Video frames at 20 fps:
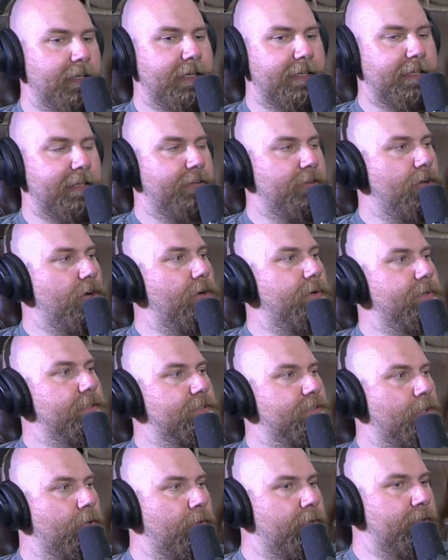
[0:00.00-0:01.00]
and they know
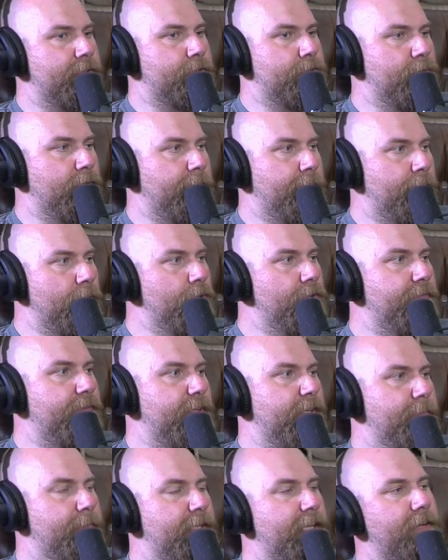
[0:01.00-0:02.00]
he's going to a
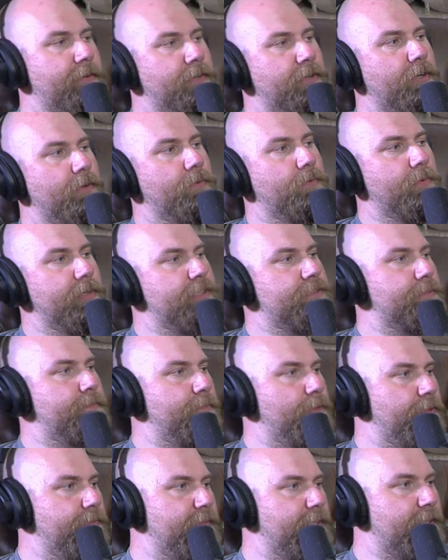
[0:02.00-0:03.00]
movie, but they don't know which
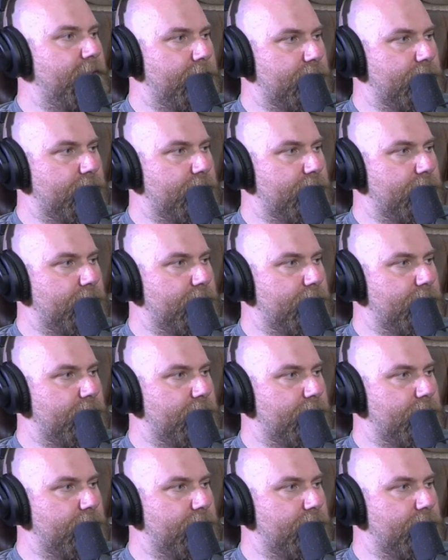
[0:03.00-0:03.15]
movie.